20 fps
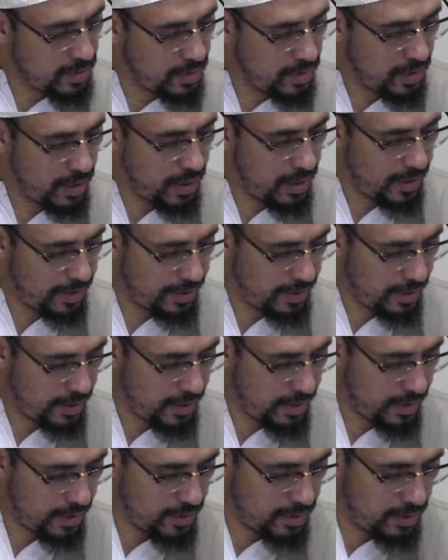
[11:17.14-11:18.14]
La
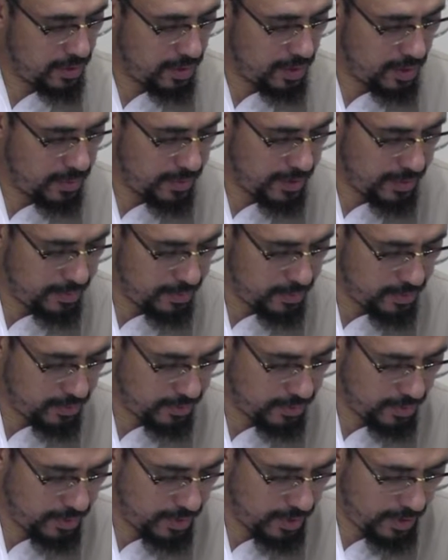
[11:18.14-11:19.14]
ilaha illallah Muhammad
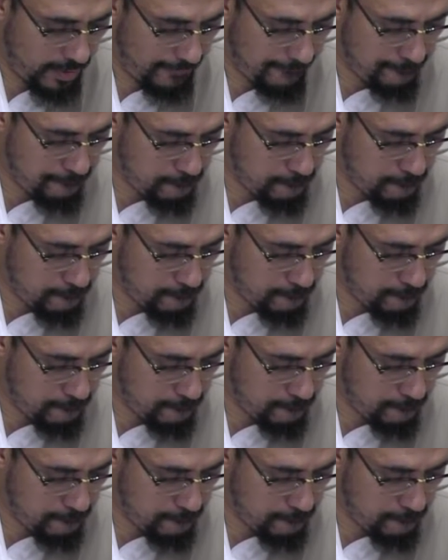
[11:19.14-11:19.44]
Rasulullah.